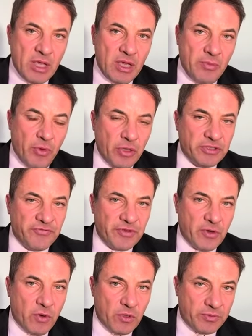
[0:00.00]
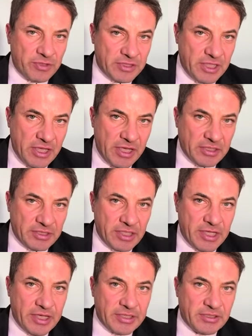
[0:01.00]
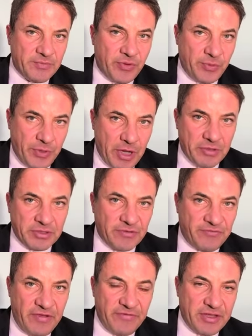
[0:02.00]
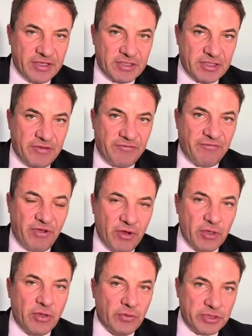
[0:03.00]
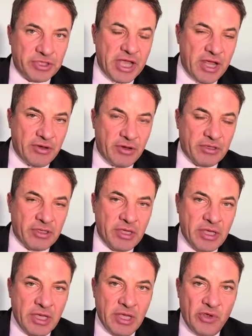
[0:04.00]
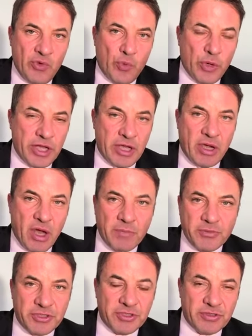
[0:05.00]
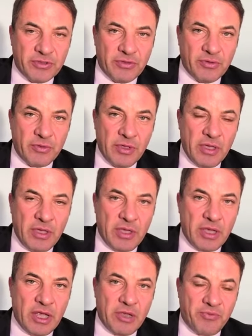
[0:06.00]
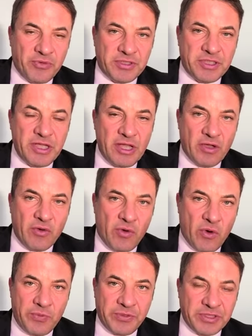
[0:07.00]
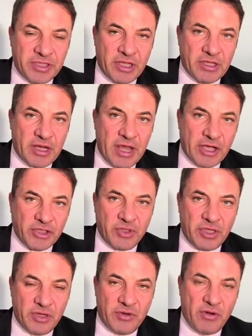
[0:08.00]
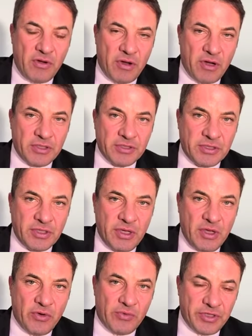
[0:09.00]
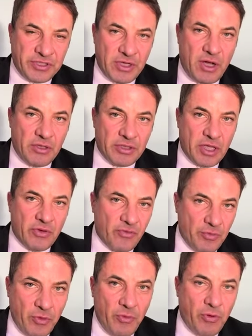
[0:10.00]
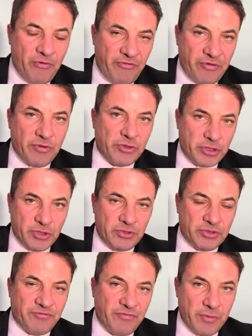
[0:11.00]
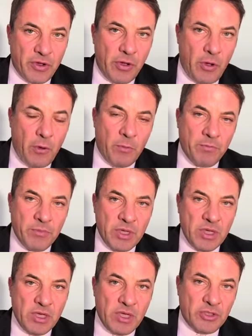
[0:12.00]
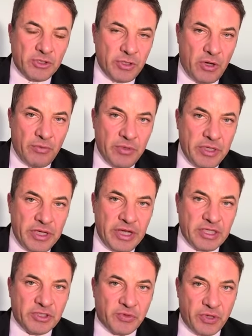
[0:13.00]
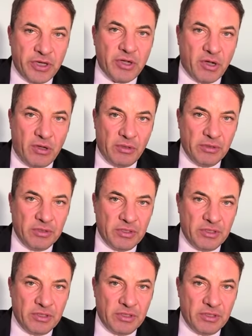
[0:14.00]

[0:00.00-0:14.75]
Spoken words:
in most of the court proceedings is preponderance of evidence, a very low standard when it comes to a proceeding or court proceeding that actually can cause or result in removal of your children from your home. So it is critical